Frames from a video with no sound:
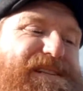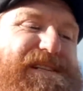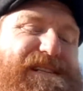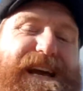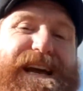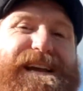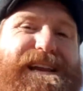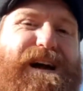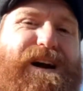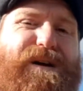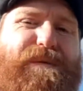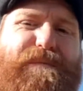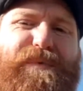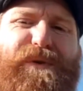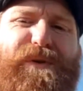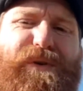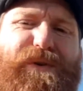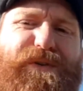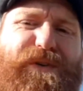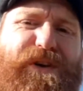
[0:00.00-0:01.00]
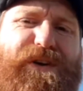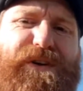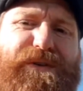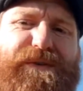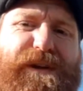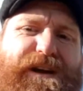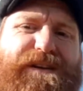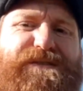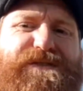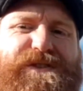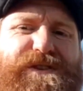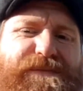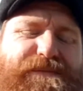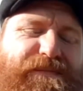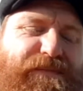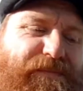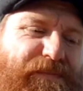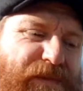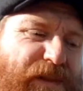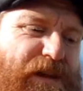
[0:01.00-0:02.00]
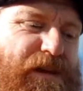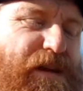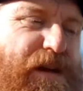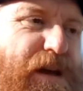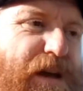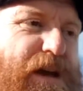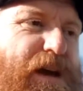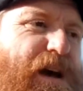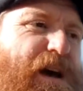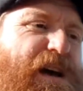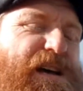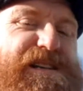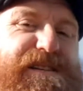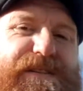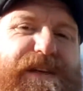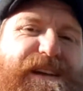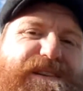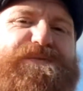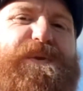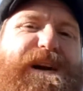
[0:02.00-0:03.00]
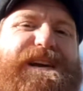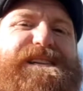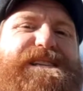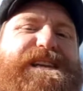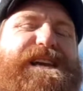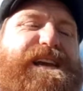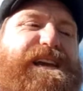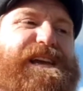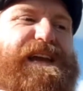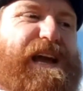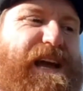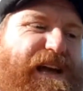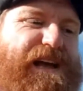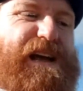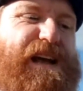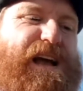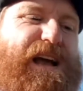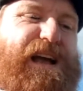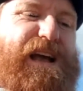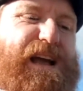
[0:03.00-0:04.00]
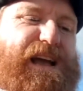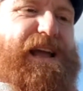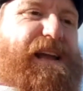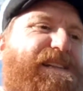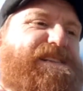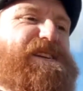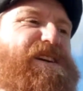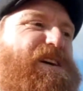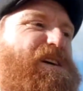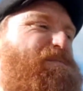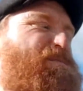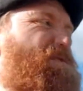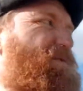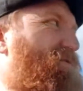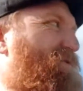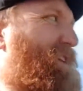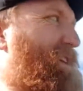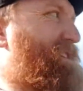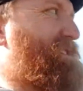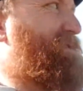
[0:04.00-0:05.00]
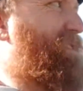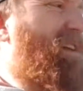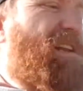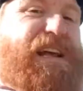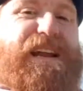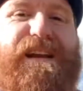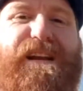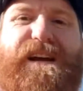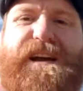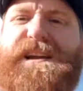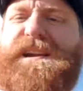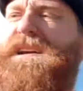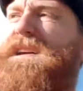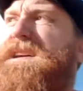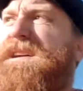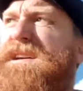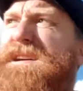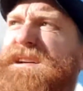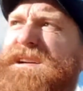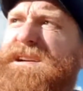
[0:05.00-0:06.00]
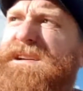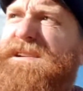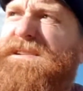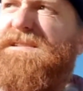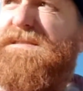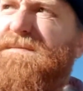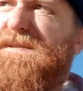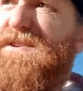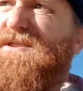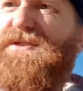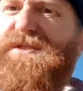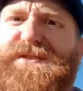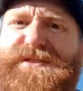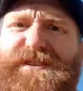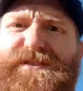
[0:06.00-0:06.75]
to take that on board. Who knows? So that's what I see in terms of transfer deadline. I'll make sure there's